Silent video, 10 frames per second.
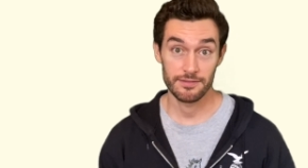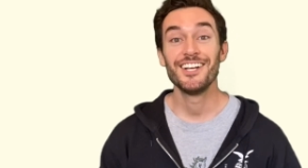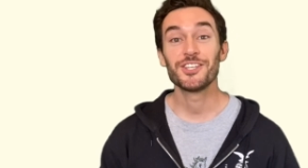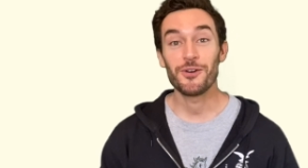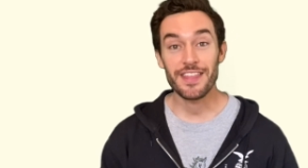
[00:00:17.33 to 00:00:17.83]

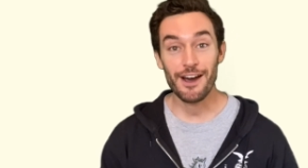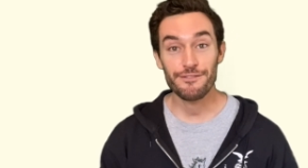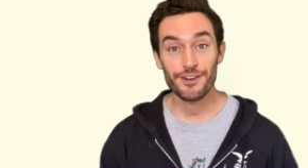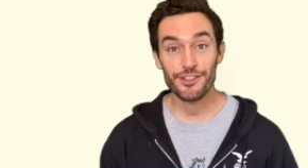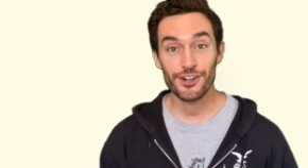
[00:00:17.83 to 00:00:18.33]
So without
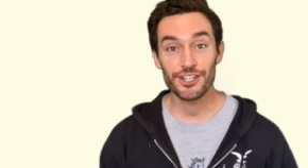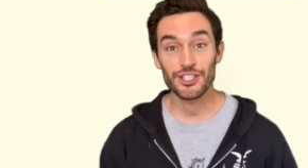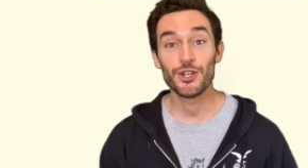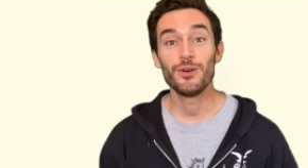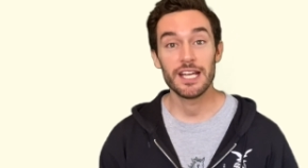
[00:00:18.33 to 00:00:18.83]
further
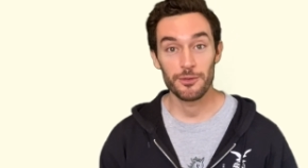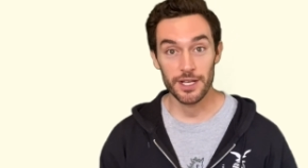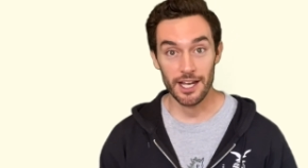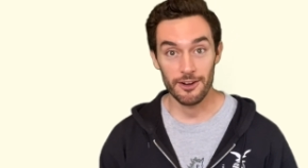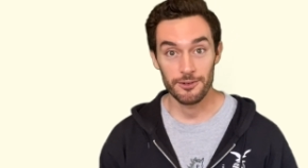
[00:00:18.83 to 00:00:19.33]
ado, here we
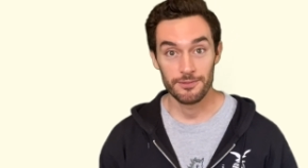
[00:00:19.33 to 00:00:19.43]
go.